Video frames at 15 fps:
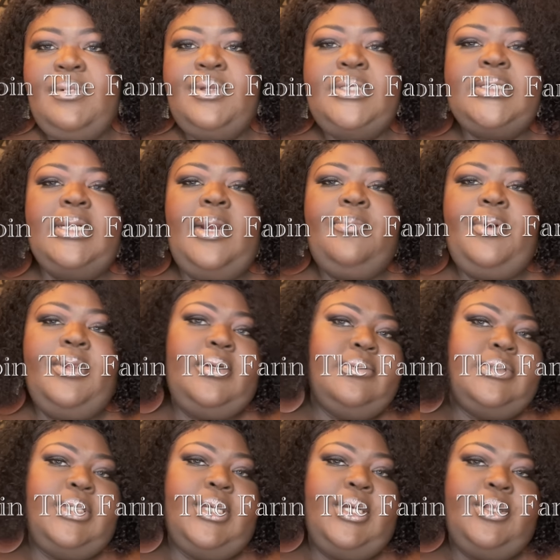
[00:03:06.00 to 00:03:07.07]
And then I bring them
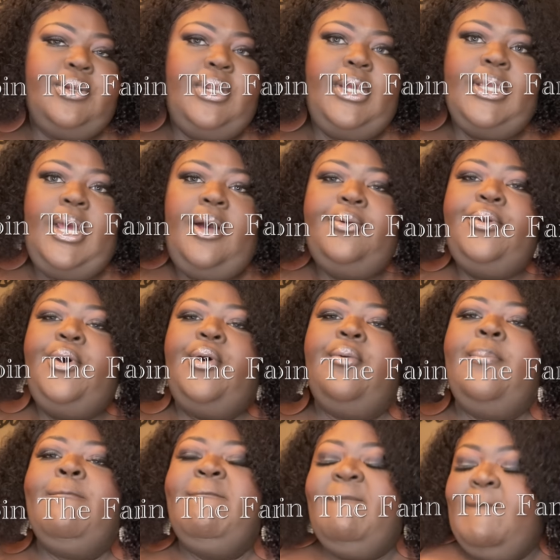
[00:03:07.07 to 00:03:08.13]
together. Now, y'all
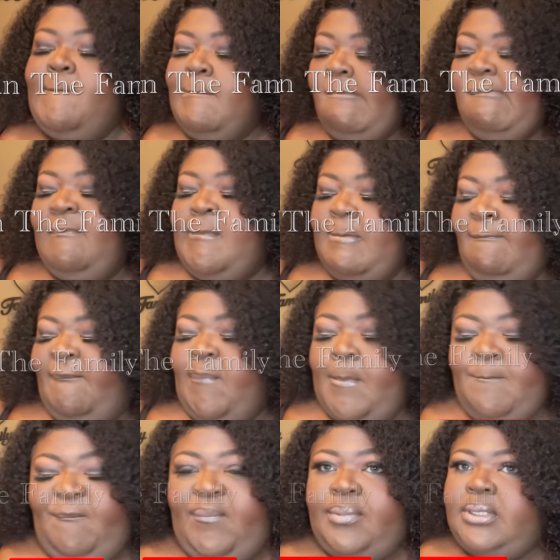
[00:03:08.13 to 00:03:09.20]
know
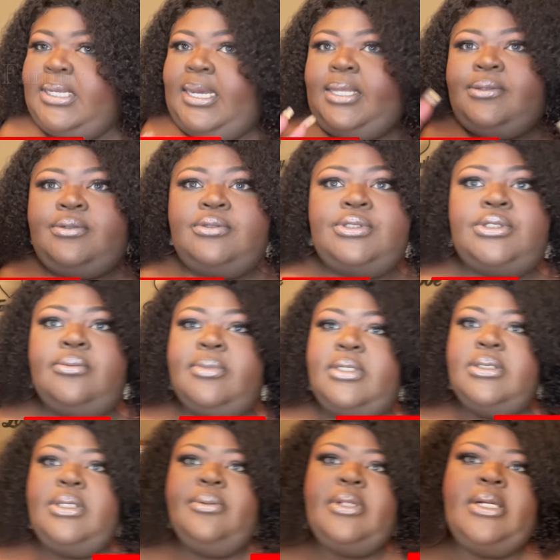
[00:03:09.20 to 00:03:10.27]
I use too
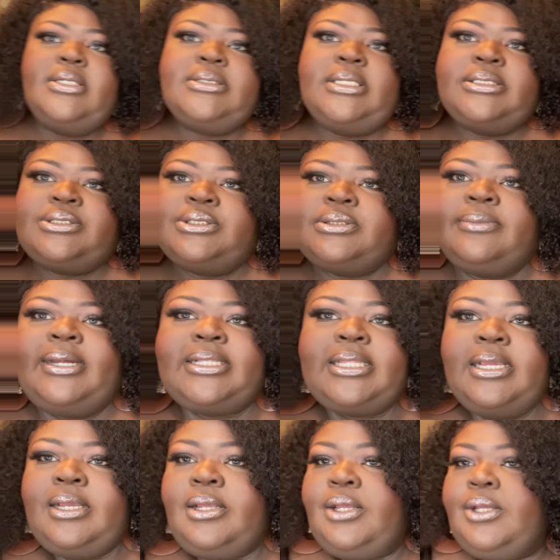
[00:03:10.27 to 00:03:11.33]
much lip gloss. That's just my
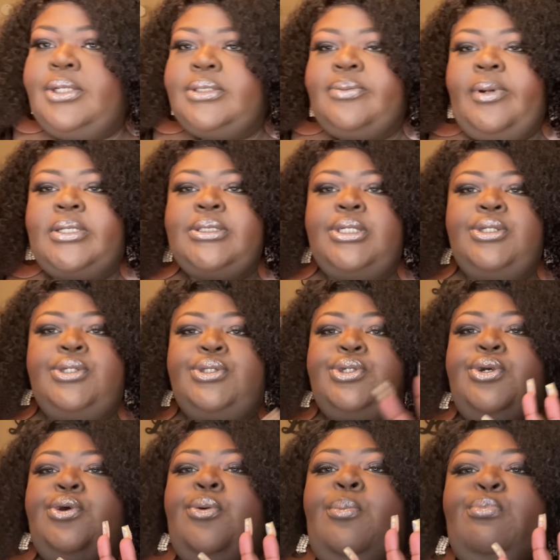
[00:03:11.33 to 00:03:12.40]
thing. It's my
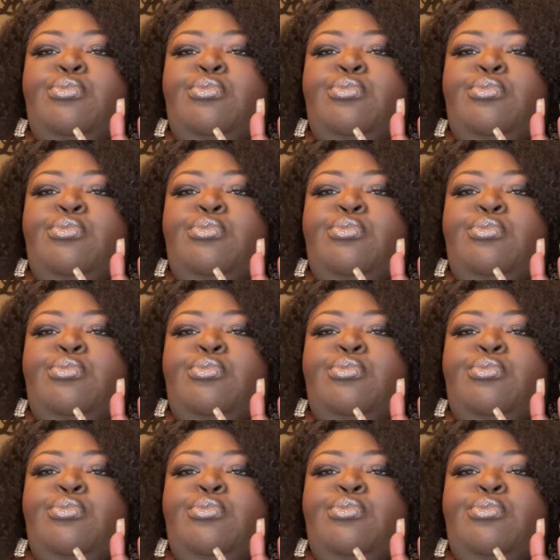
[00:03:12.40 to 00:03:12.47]
signature.